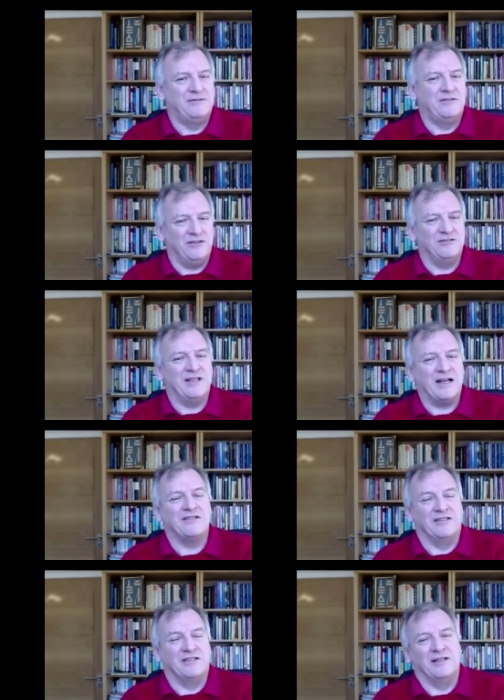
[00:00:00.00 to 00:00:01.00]
doesn't
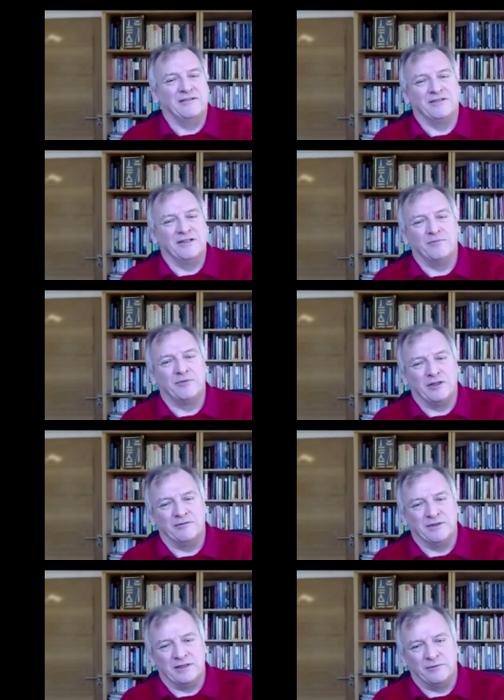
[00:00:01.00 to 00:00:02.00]
actually deliver an
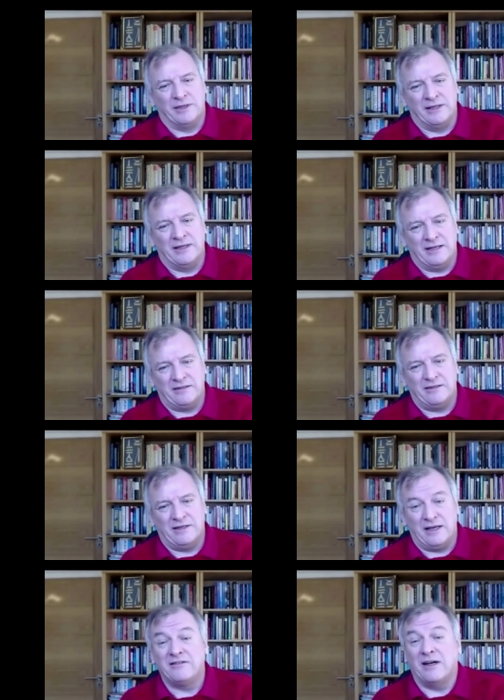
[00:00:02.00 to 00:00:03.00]
improvement that we can get
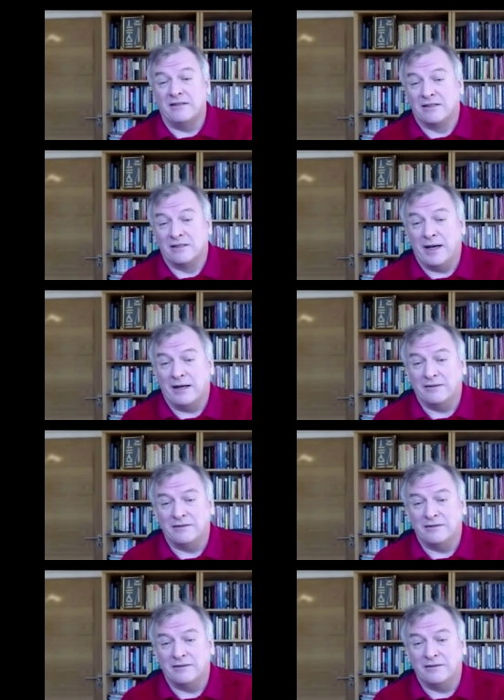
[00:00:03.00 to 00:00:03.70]
excited about.